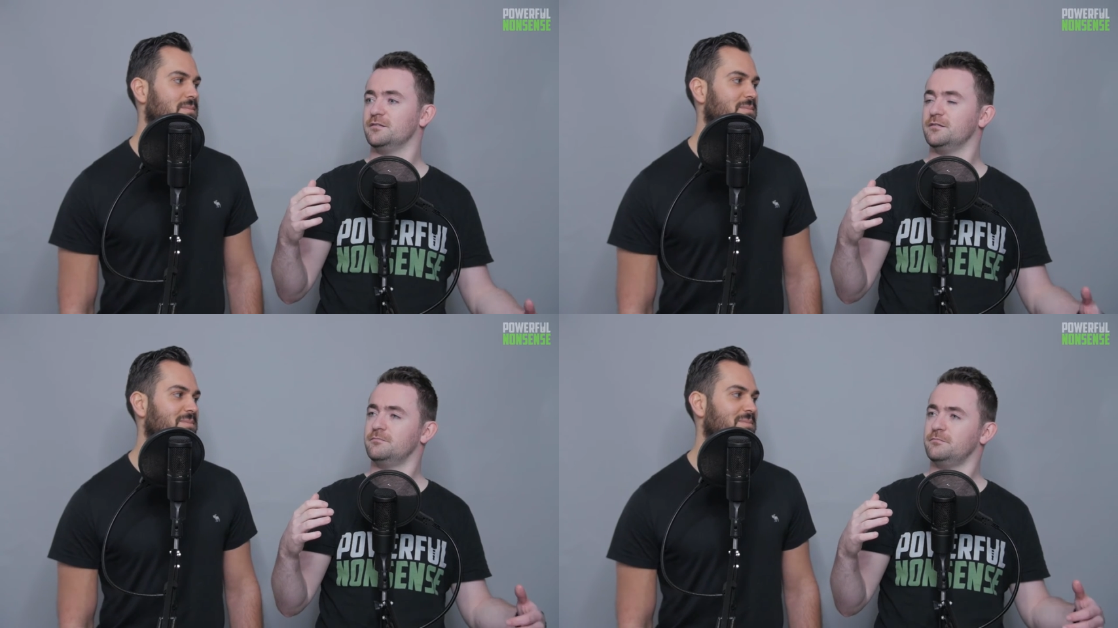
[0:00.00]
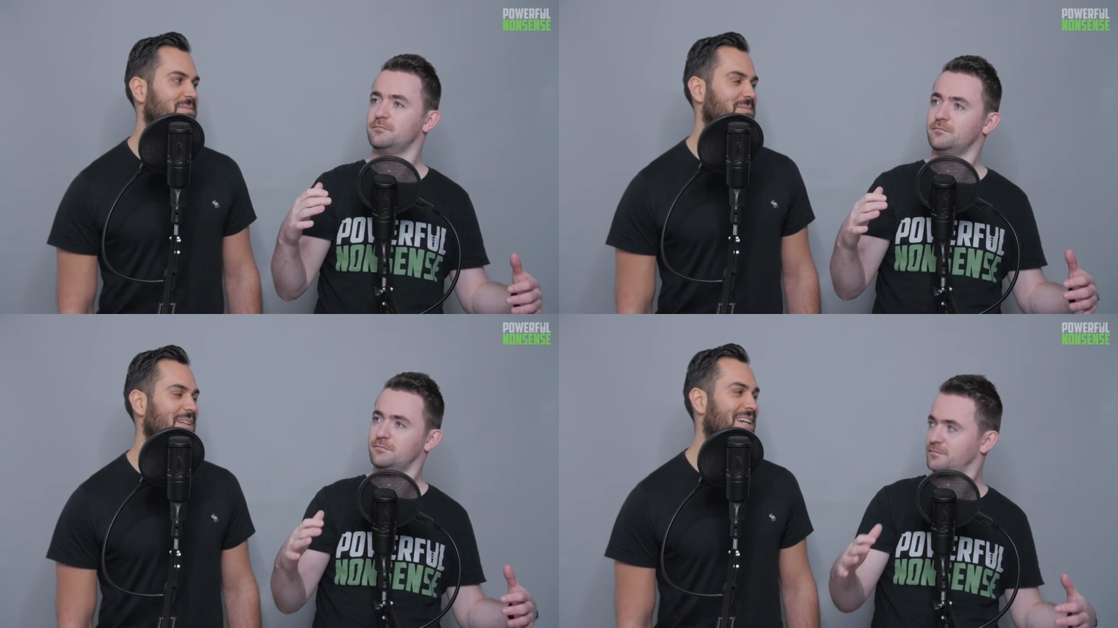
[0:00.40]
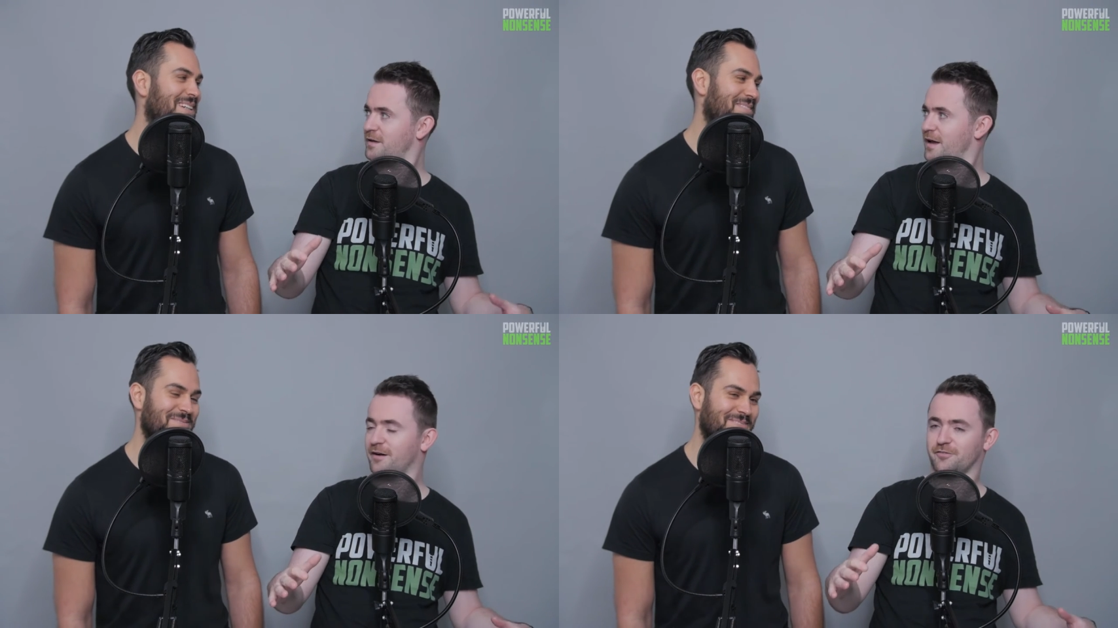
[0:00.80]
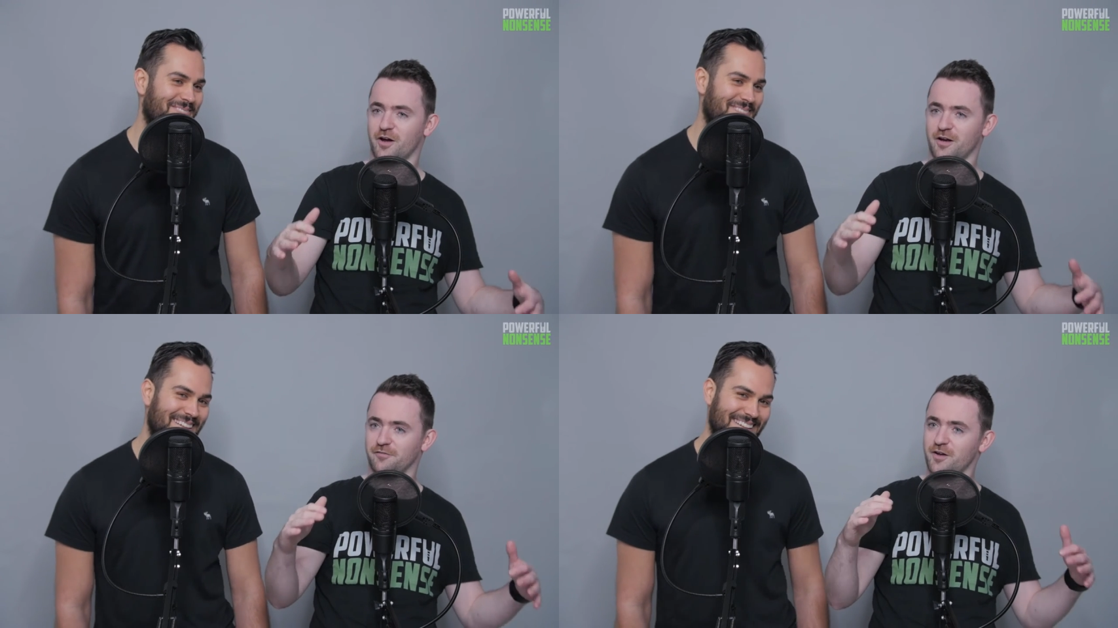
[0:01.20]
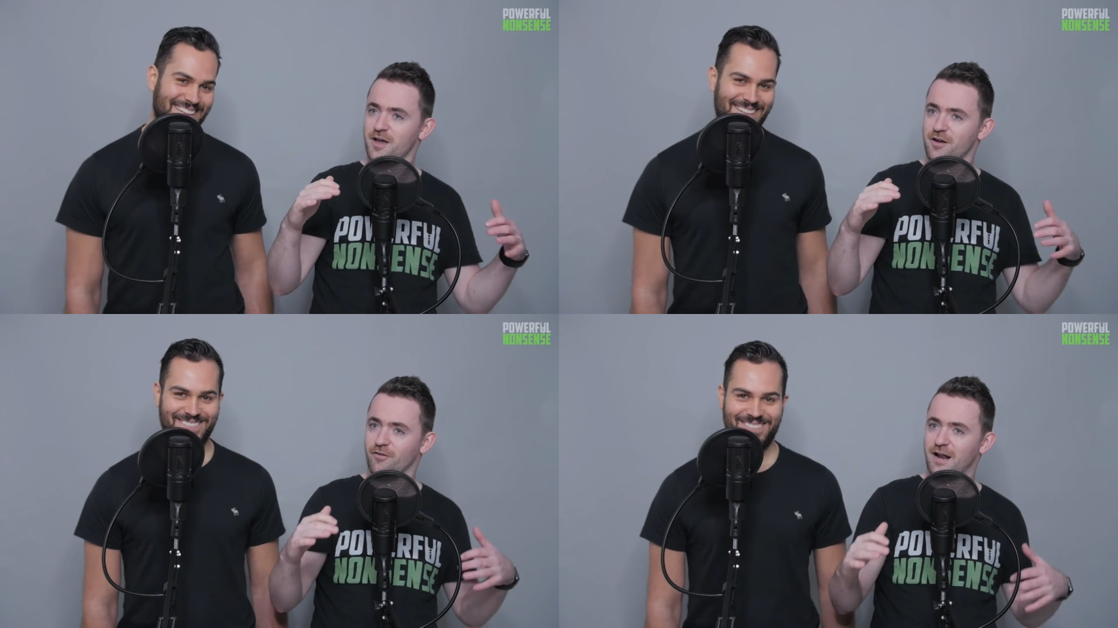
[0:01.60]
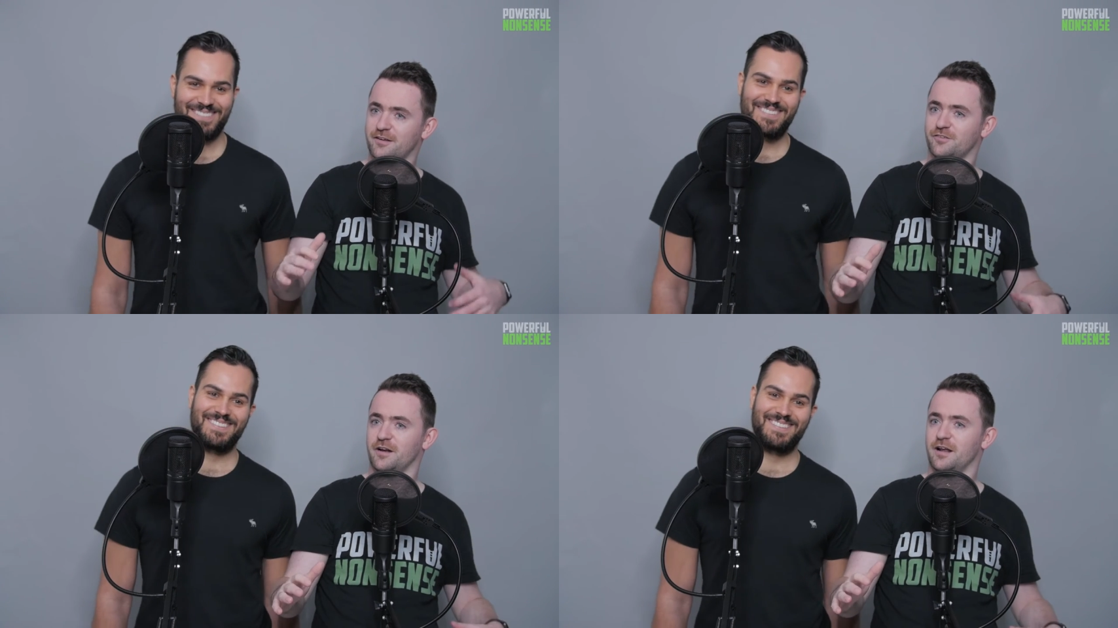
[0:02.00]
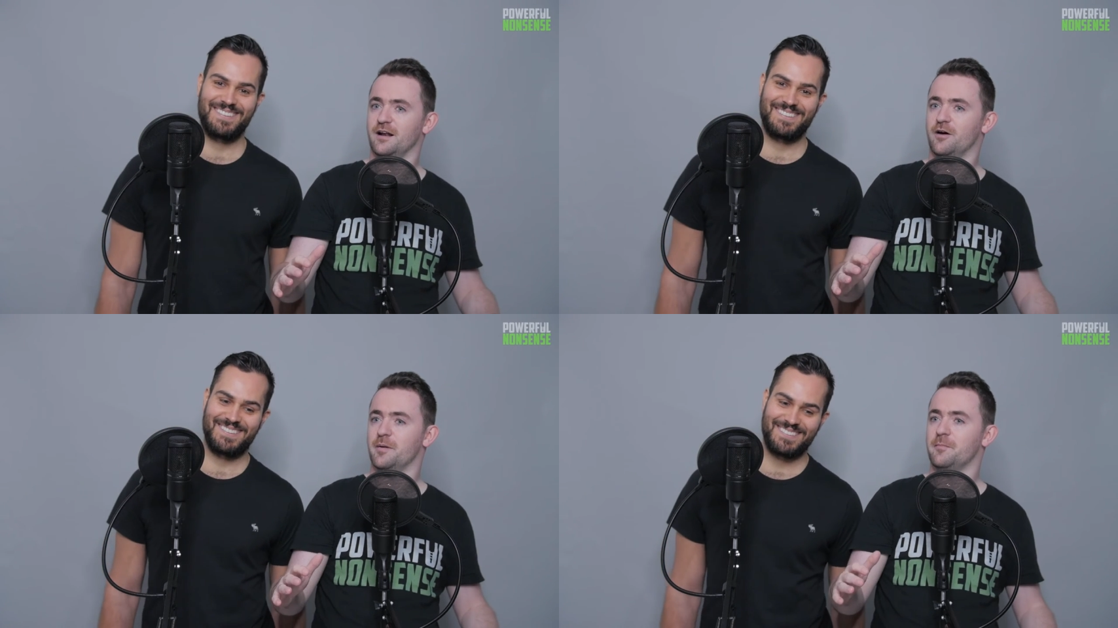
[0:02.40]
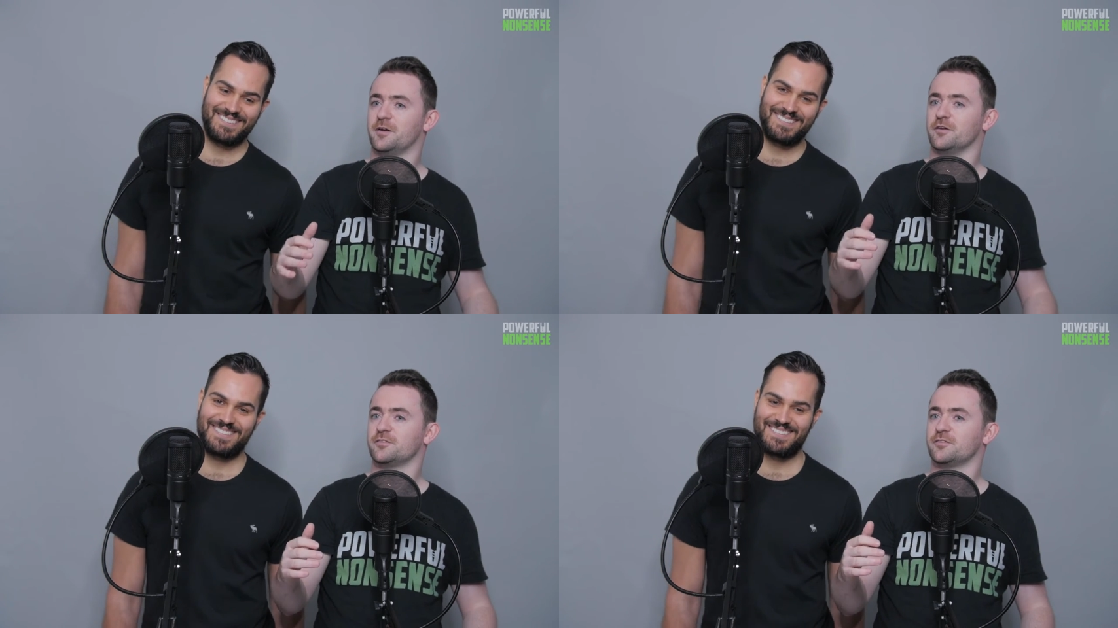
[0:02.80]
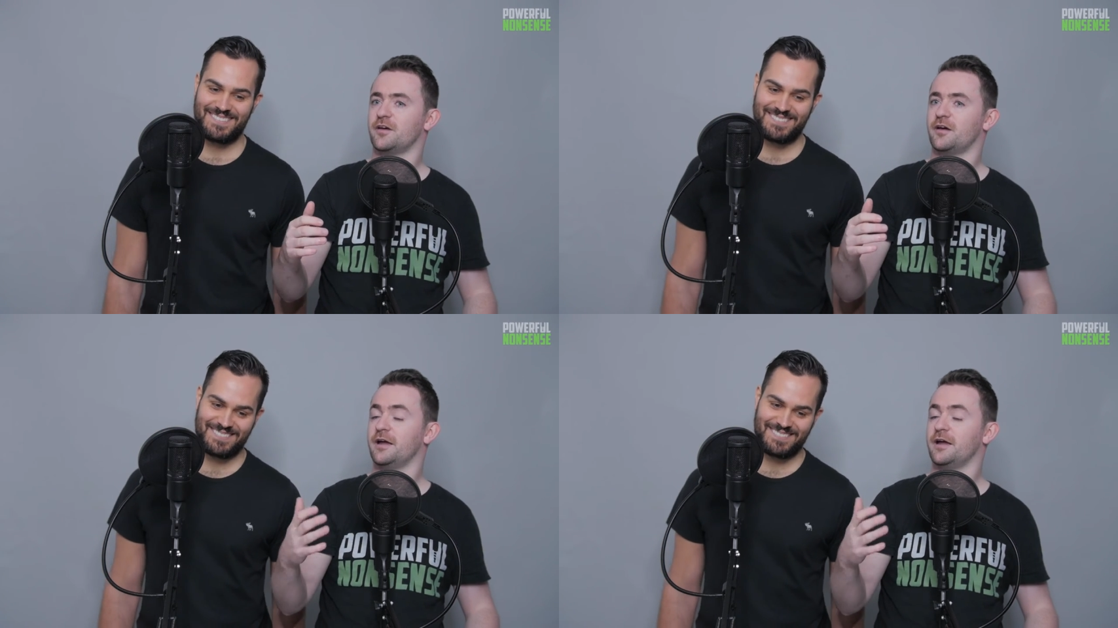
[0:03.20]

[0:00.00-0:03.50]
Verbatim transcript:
Speaker 1: and I've kind of relaxed on it a little bit because...